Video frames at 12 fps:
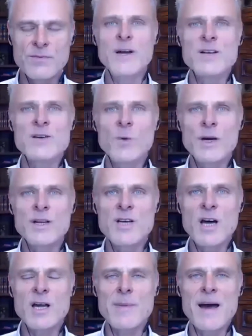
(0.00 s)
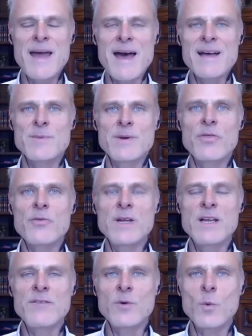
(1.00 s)
going to talk about asthma and 3
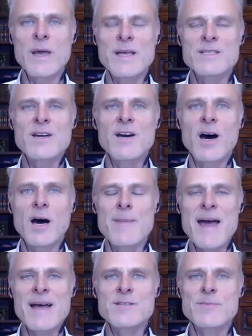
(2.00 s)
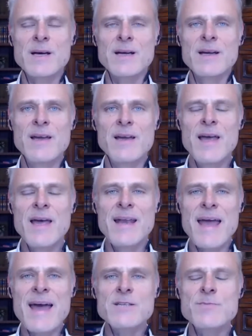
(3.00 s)
different ways to calm asthma. And
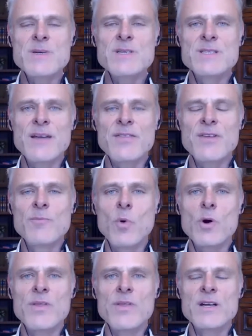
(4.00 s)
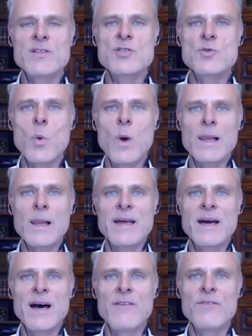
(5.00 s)
asthma is nothing more than a
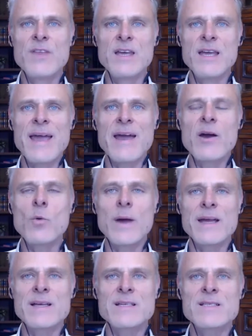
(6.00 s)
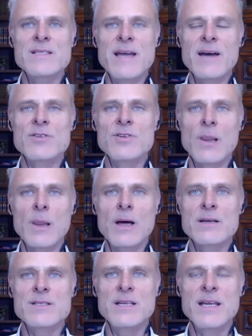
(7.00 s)
swelling of the airways down to the
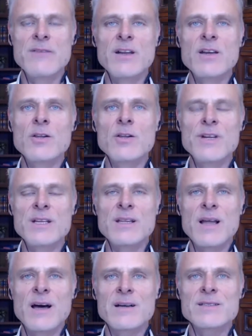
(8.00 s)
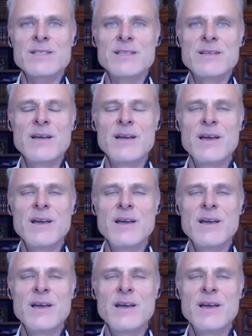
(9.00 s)
lungs and even including the lungs. And